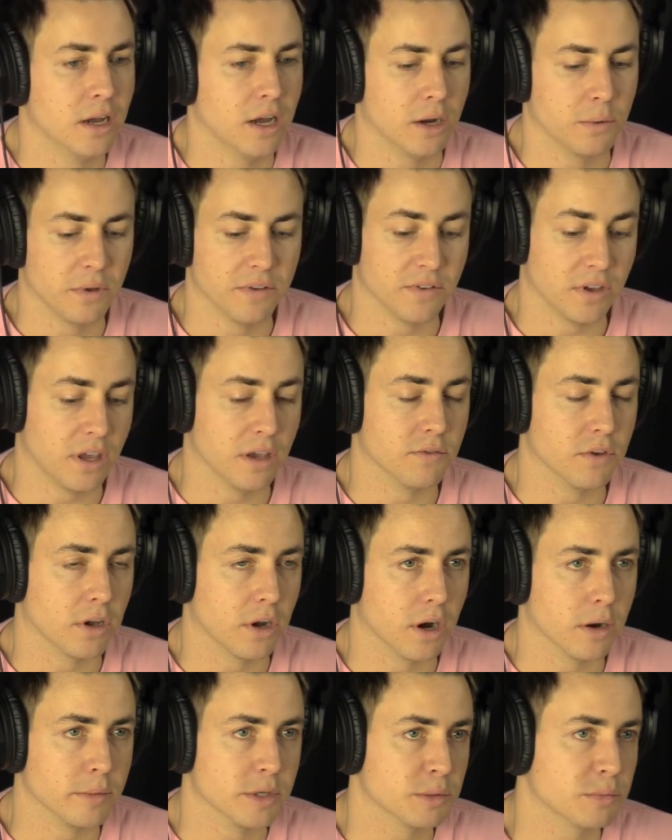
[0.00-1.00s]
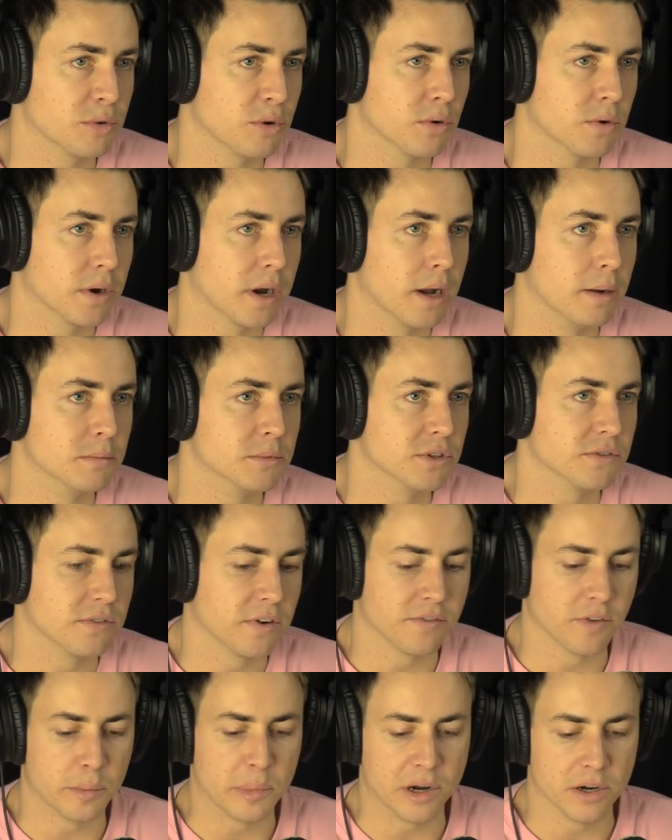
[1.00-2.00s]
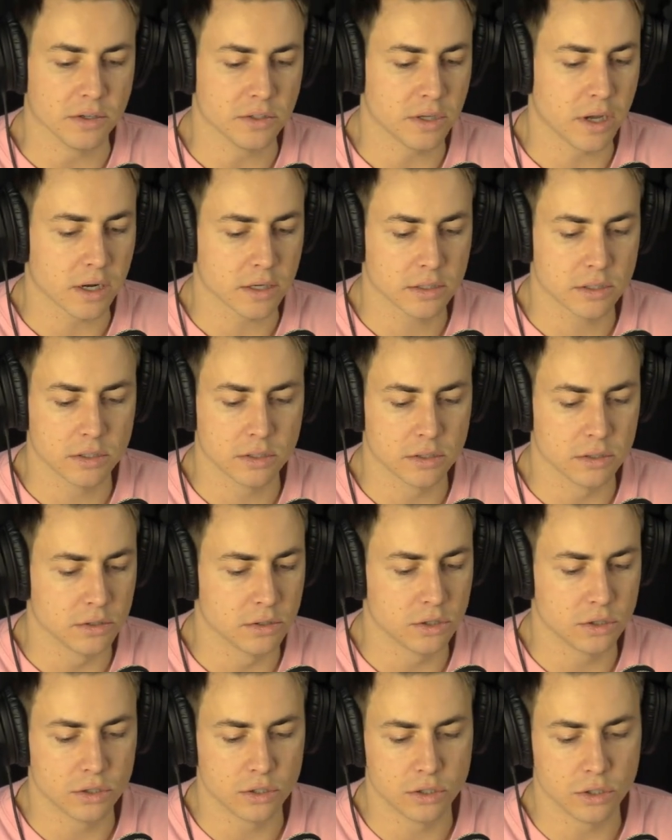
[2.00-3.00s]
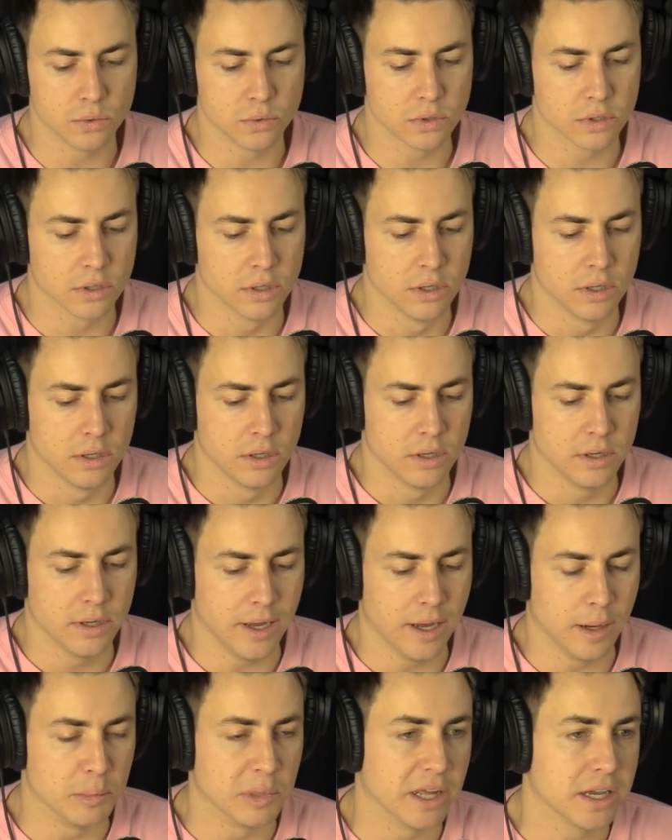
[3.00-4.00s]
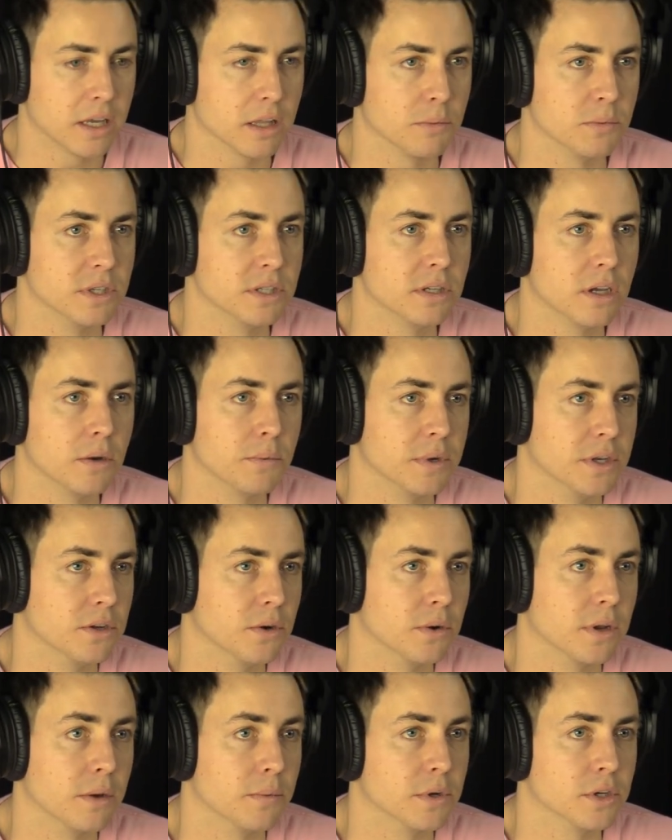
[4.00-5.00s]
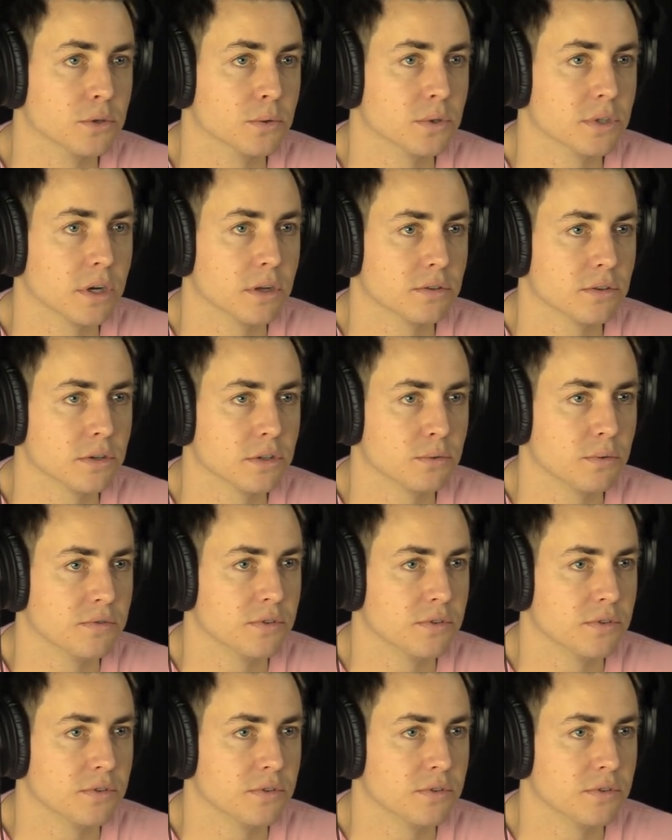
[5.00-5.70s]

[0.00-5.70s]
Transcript: Uh, we have a giving garments program. So for every pair of socks, toque, uh, blanket that we sell, we donate one to shelters.